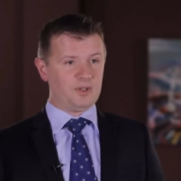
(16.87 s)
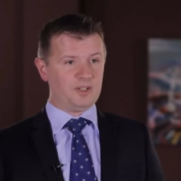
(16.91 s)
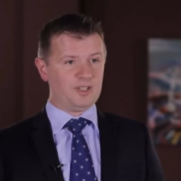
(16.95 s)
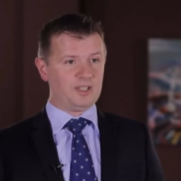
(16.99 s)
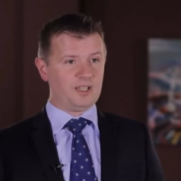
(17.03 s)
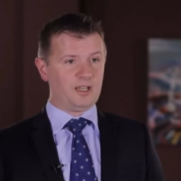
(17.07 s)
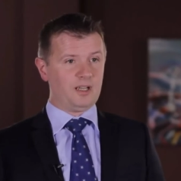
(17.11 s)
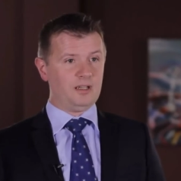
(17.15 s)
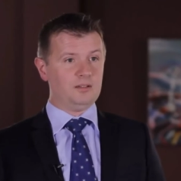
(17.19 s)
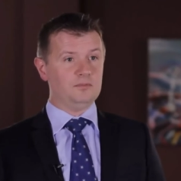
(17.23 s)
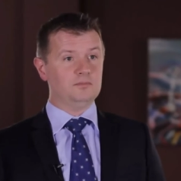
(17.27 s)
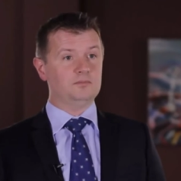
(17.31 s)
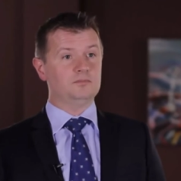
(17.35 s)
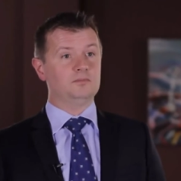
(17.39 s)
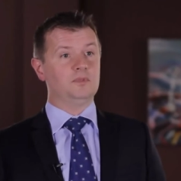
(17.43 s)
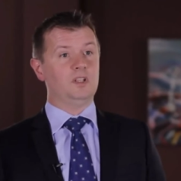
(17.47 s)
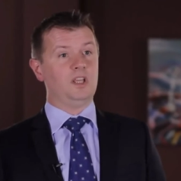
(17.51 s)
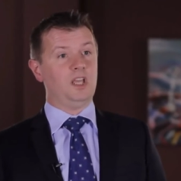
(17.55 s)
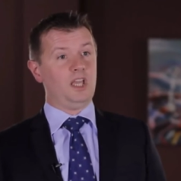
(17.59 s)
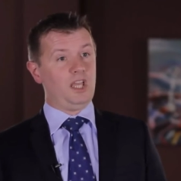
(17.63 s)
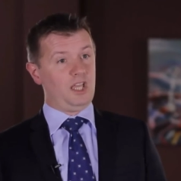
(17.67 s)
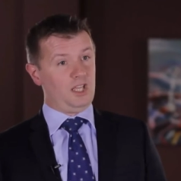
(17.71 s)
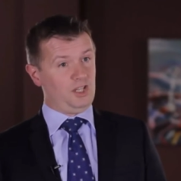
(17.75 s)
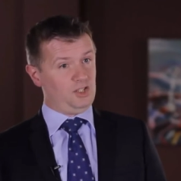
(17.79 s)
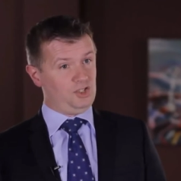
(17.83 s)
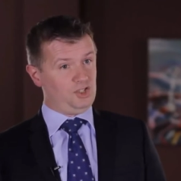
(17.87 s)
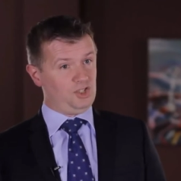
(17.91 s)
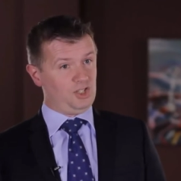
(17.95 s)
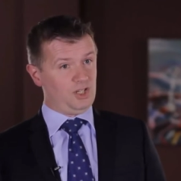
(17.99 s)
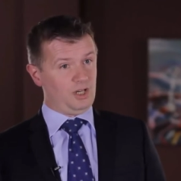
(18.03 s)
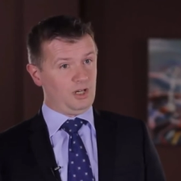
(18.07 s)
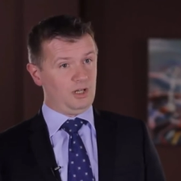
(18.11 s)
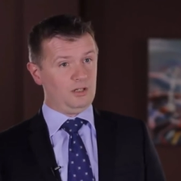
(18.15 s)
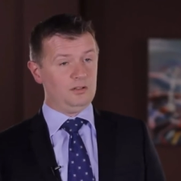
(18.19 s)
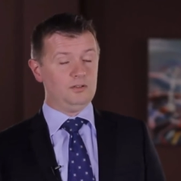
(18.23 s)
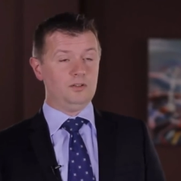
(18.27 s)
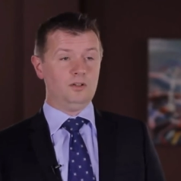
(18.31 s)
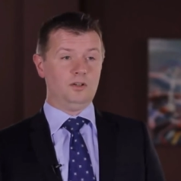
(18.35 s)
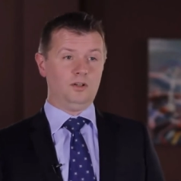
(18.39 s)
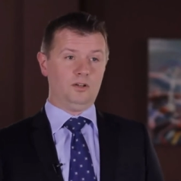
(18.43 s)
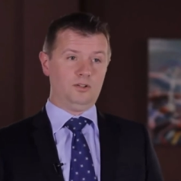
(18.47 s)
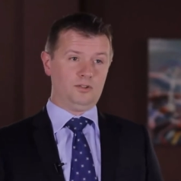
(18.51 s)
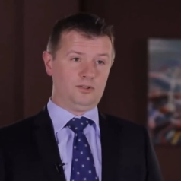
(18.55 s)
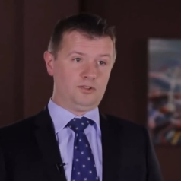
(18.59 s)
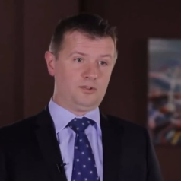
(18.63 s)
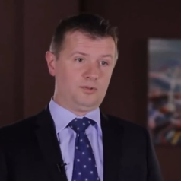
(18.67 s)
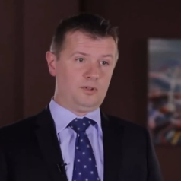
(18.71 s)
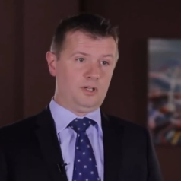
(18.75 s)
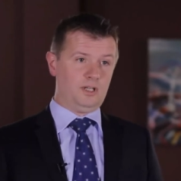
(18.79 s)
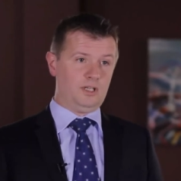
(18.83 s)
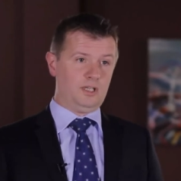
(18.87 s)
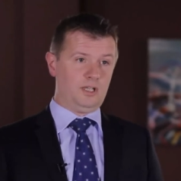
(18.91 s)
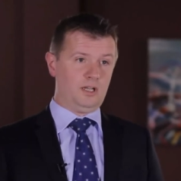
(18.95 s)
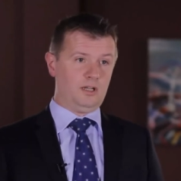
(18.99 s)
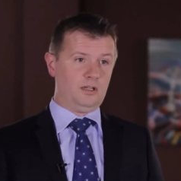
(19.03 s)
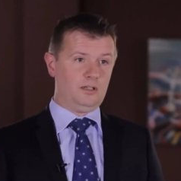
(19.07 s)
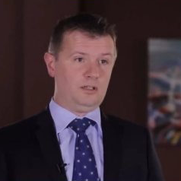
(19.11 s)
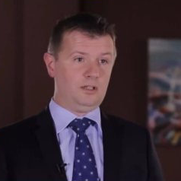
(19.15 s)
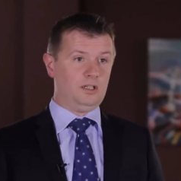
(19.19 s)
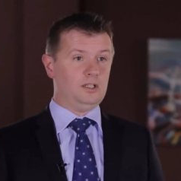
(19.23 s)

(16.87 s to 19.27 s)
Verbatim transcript: requiring technical, almost artistic